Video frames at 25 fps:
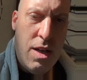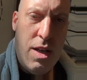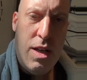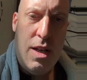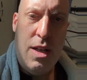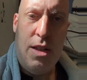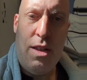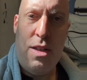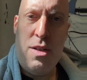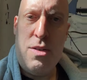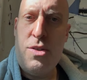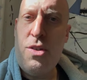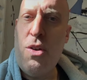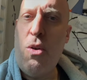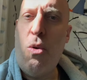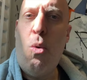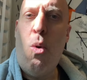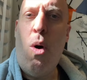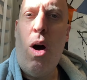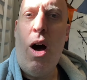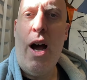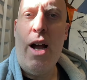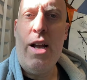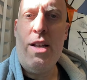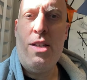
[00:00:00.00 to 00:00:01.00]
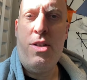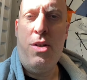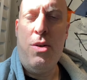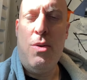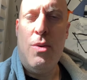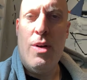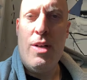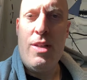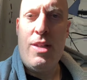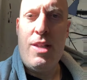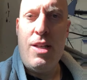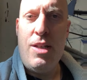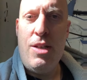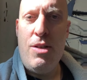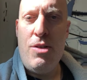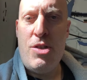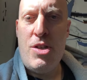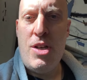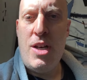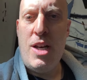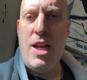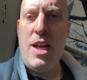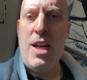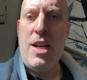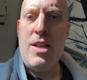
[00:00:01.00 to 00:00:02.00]
there's a why to it that you
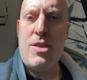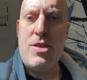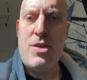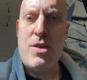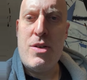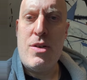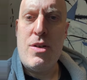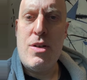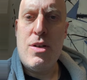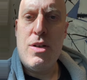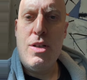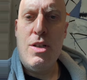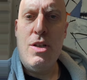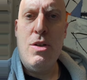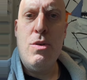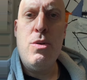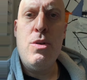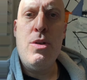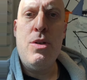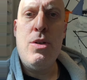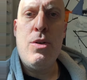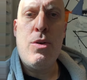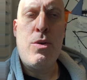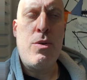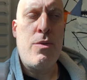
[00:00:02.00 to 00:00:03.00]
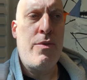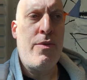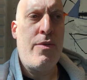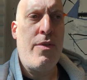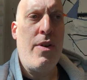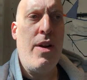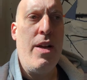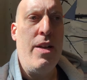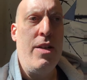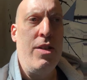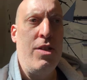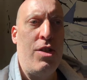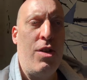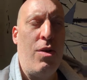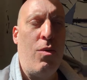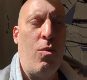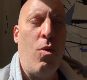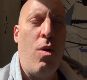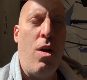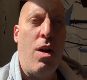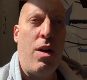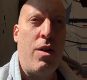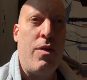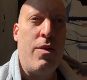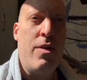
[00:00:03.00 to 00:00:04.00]
should answer. You and your friend should
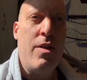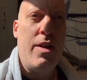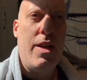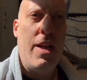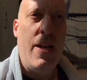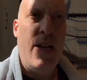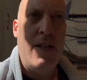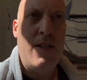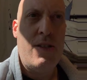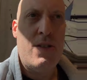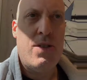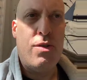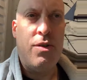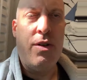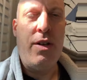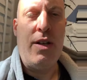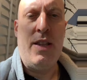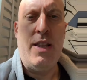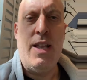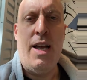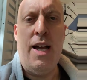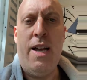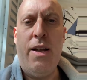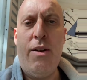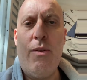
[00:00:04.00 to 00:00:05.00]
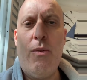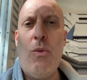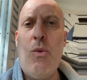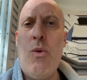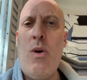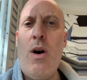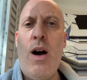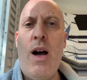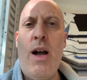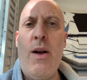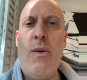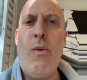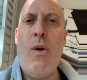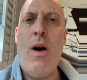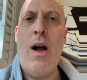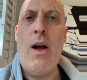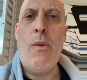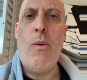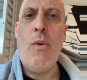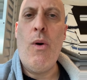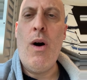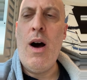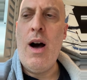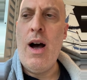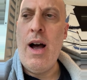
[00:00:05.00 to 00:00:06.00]
walk around answering that.
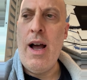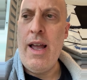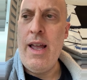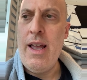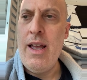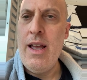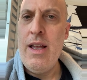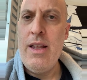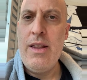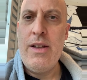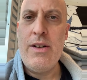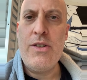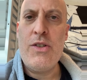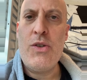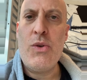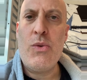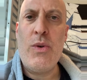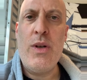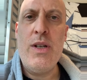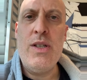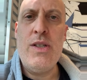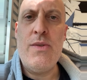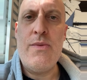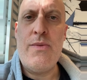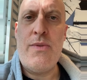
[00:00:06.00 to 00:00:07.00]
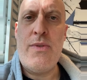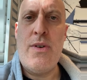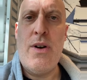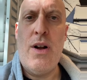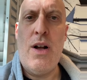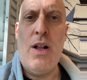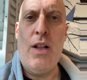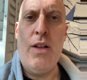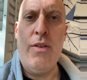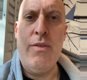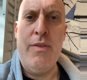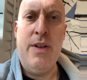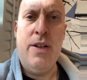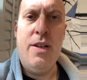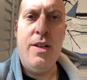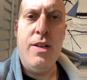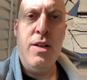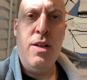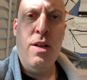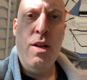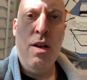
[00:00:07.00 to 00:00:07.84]
Why? There's a reason for all of it.